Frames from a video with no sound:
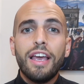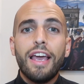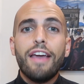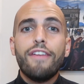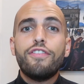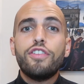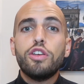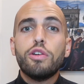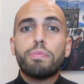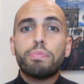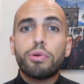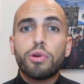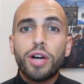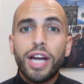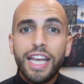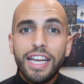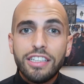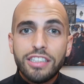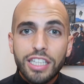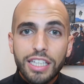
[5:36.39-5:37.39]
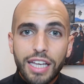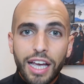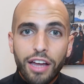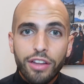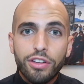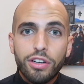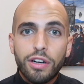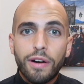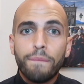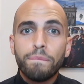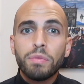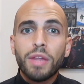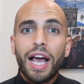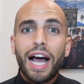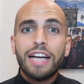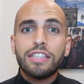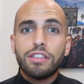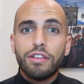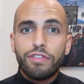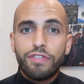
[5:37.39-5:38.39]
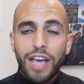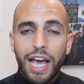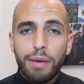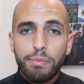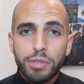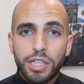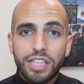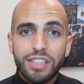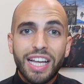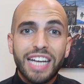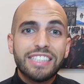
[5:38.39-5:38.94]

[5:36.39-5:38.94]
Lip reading: if you pray together as a family.